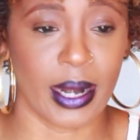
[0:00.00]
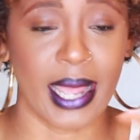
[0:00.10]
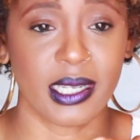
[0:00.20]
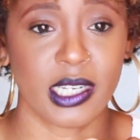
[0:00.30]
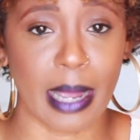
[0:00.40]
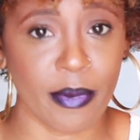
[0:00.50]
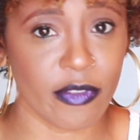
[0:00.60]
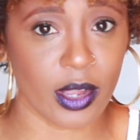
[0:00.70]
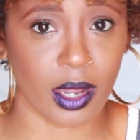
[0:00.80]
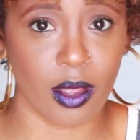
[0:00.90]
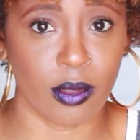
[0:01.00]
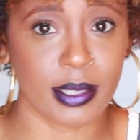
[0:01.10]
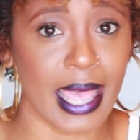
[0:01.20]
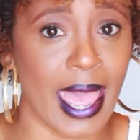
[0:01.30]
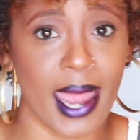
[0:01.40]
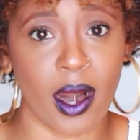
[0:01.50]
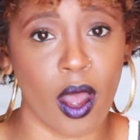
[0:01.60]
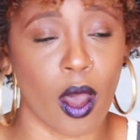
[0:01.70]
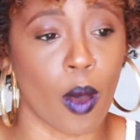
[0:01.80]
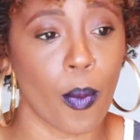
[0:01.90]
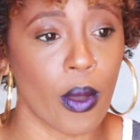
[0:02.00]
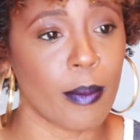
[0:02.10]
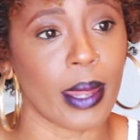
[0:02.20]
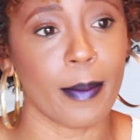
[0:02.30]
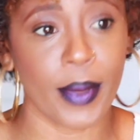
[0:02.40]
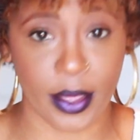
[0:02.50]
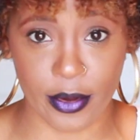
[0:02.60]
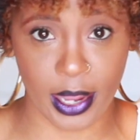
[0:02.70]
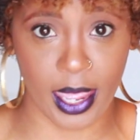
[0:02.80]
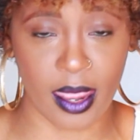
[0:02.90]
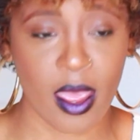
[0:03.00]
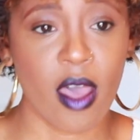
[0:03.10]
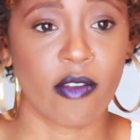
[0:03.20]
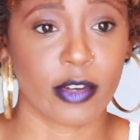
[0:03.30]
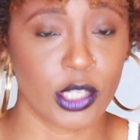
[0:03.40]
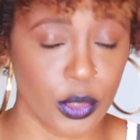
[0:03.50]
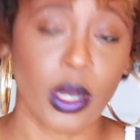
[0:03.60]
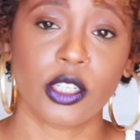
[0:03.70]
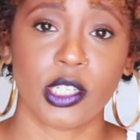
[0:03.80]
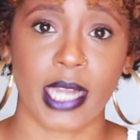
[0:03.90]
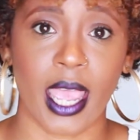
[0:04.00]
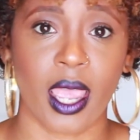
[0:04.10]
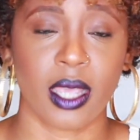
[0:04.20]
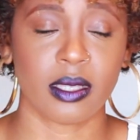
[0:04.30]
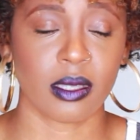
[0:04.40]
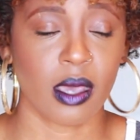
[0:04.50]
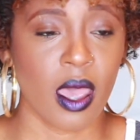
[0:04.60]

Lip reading: We're not shopping for clothes at all, point blank period, for 200 days.